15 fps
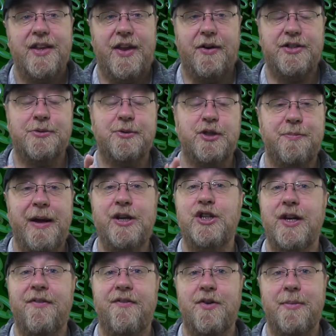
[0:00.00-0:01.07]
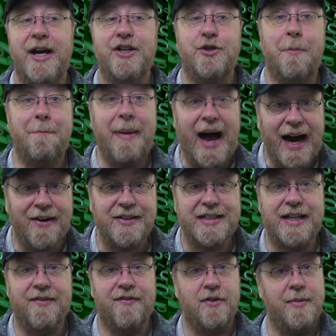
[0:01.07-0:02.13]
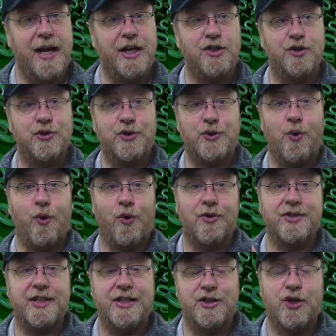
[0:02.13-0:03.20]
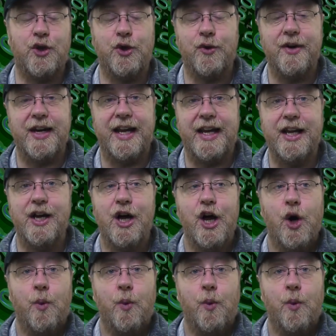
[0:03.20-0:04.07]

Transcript: there is some special information, parity information, stored on disk 3,